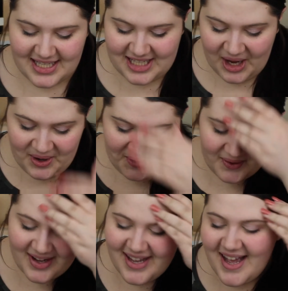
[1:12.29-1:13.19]

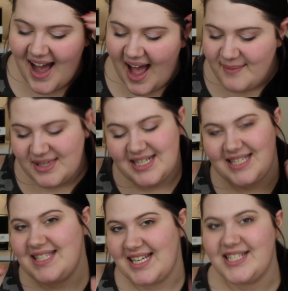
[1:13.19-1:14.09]
So I'm going to
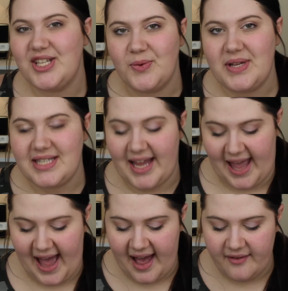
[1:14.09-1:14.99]
just stick to the ones I
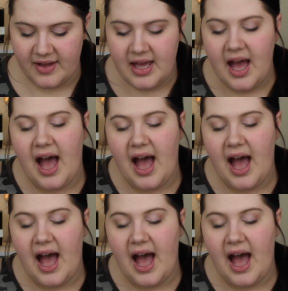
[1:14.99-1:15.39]
have.